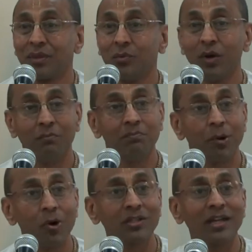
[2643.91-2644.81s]
When
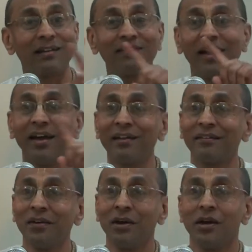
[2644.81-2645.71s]
both are
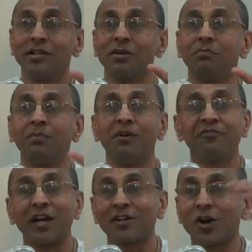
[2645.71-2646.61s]
there, it's a
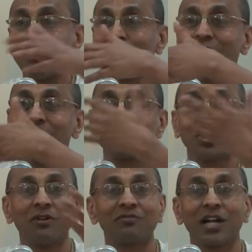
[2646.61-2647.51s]
perfect
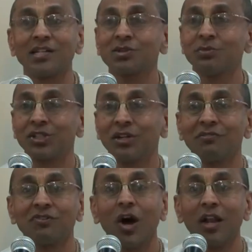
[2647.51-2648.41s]
combination of transmission
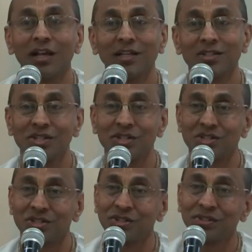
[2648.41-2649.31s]
of
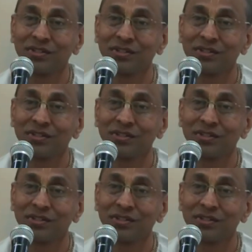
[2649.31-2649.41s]
knowledge.